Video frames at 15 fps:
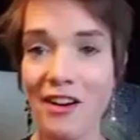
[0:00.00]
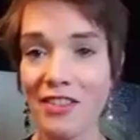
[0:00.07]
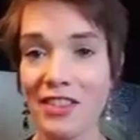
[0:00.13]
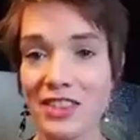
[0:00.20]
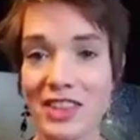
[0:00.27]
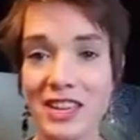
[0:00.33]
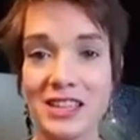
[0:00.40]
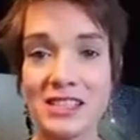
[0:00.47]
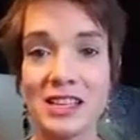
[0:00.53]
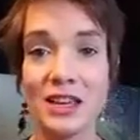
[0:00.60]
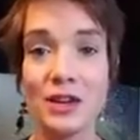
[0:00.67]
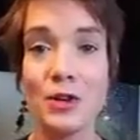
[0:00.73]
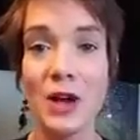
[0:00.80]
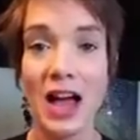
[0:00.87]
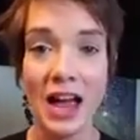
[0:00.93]
all the things
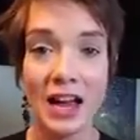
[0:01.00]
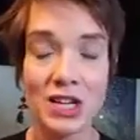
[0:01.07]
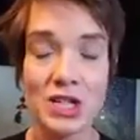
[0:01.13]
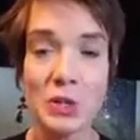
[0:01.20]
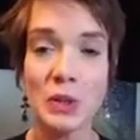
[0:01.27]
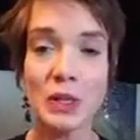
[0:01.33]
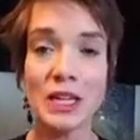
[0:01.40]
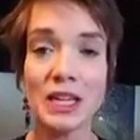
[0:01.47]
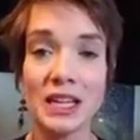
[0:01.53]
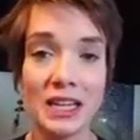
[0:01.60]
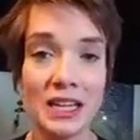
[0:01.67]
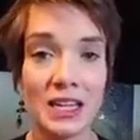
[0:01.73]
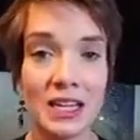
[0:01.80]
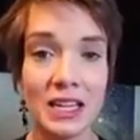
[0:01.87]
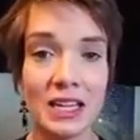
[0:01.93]
that you actually
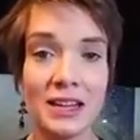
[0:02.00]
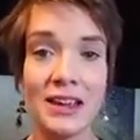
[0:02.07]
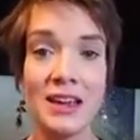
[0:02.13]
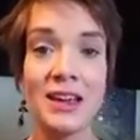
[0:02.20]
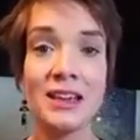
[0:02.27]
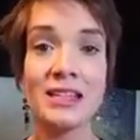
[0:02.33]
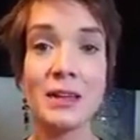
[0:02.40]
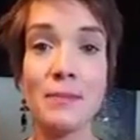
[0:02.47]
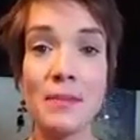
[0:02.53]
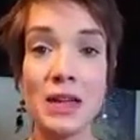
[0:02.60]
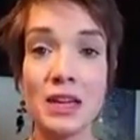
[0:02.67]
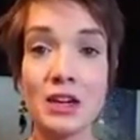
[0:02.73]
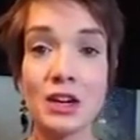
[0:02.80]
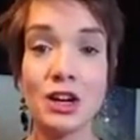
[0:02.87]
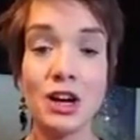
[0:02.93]
need to
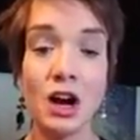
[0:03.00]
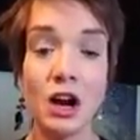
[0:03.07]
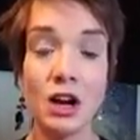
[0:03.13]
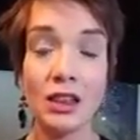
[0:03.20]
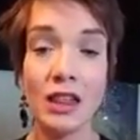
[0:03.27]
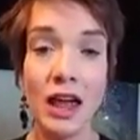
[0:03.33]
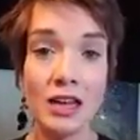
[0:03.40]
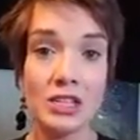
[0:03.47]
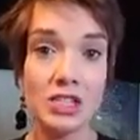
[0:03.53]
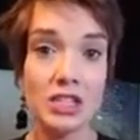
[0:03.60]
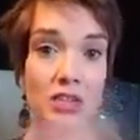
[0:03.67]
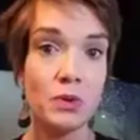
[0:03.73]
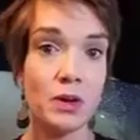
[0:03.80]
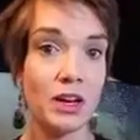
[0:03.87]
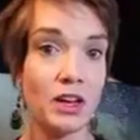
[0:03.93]
make your car
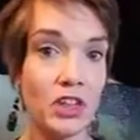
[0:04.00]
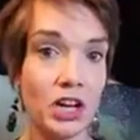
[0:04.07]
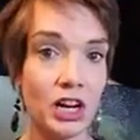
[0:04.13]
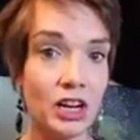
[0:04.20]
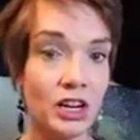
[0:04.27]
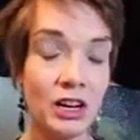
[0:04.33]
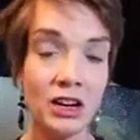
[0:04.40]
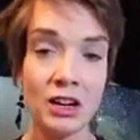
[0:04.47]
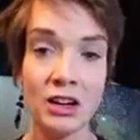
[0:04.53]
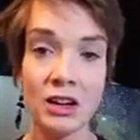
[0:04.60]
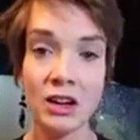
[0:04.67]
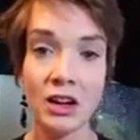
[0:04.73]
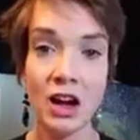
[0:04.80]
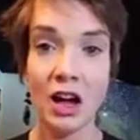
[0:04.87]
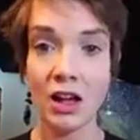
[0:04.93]
last you another
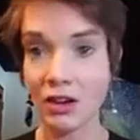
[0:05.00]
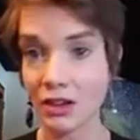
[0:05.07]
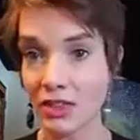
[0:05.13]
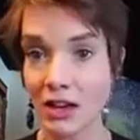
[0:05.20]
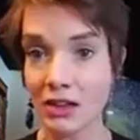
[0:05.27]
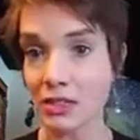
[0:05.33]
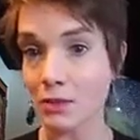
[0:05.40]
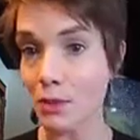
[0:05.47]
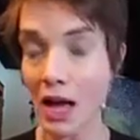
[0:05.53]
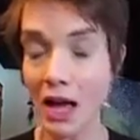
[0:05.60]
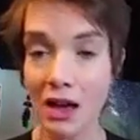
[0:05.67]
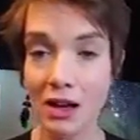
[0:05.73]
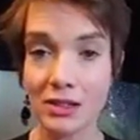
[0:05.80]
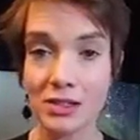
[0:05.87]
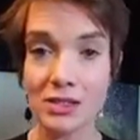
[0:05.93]
100,000
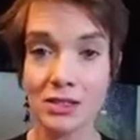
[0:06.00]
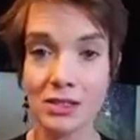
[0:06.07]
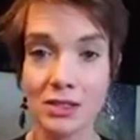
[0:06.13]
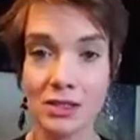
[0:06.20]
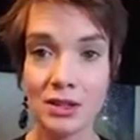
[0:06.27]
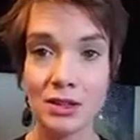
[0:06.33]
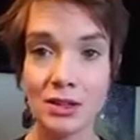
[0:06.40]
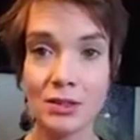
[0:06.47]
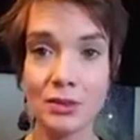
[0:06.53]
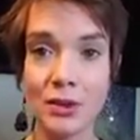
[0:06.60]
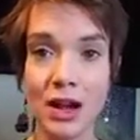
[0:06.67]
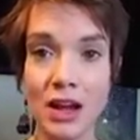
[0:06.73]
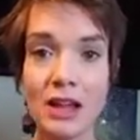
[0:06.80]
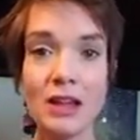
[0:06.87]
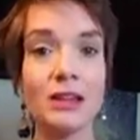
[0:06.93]
miles,
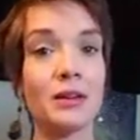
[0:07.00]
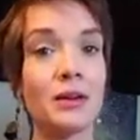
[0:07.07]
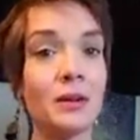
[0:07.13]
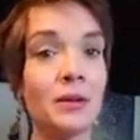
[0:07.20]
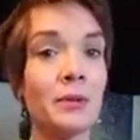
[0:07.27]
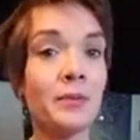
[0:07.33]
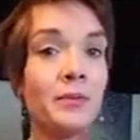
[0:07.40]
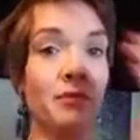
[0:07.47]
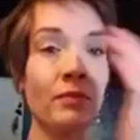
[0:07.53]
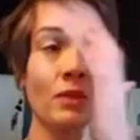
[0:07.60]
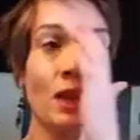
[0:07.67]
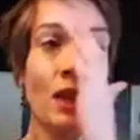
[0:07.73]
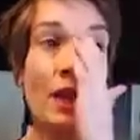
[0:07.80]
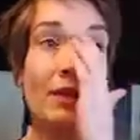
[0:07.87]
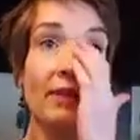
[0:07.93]
right?
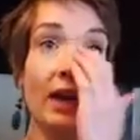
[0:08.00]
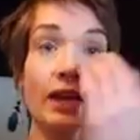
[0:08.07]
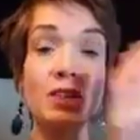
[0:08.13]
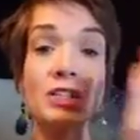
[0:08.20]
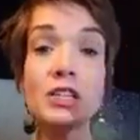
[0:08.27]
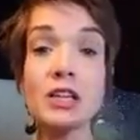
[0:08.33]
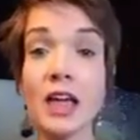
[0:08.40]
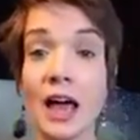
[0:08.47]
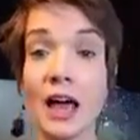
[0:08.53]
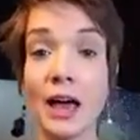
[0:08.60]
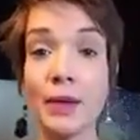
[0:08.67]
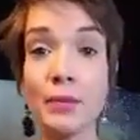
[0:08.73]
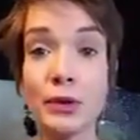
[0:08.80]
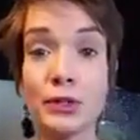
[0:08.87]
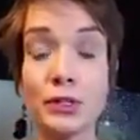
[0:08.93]
I've actually
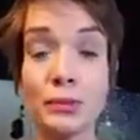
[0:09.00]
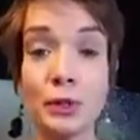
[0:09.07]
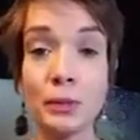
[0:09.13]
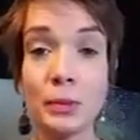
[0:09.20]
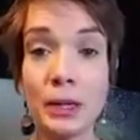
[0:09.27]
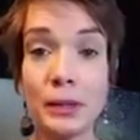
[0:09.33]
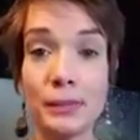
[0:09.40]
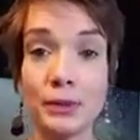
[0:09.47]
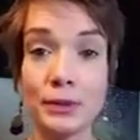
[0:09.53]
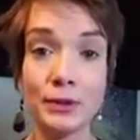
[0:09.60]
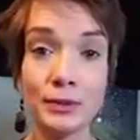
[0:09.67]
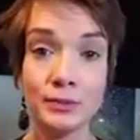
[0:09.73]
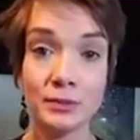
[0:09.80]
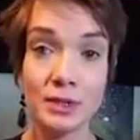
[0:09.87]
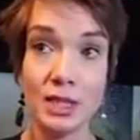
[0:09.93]
had multiple
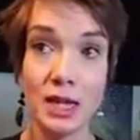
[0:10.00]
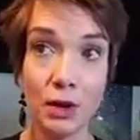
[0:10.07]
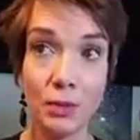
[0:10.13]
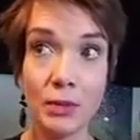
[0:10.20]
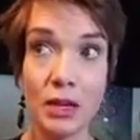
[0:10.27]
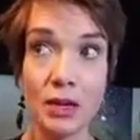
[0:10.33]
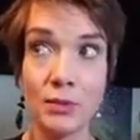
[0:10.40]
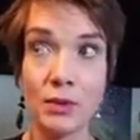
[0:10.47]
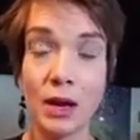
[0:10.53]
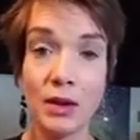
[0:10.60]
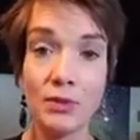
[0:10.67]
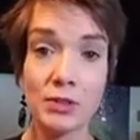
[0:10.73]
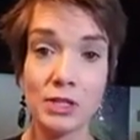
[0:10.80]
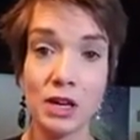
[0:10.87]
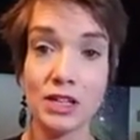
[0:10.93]
people tell me when
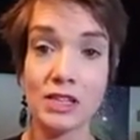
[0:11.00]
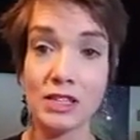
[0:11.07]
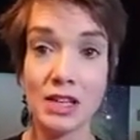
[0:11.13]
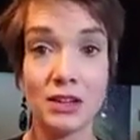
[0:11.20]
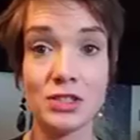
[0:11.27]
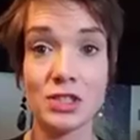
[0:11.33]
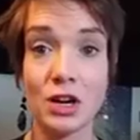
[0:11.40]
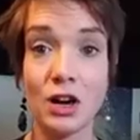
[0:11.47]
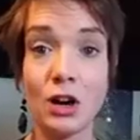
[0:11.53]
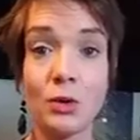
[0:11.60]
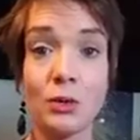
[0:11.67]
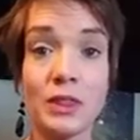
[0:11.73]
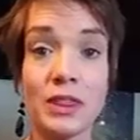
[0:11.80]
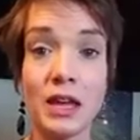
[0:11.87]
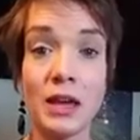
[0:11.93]
I was on a sales
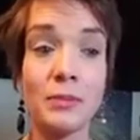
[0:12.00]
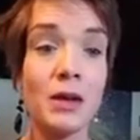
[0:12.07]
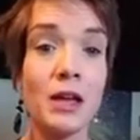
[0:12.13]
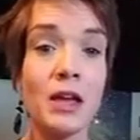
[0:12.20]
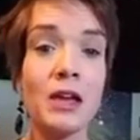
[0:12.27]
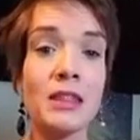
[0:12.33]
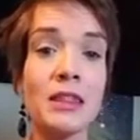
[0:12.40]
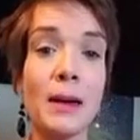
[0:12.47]
call with them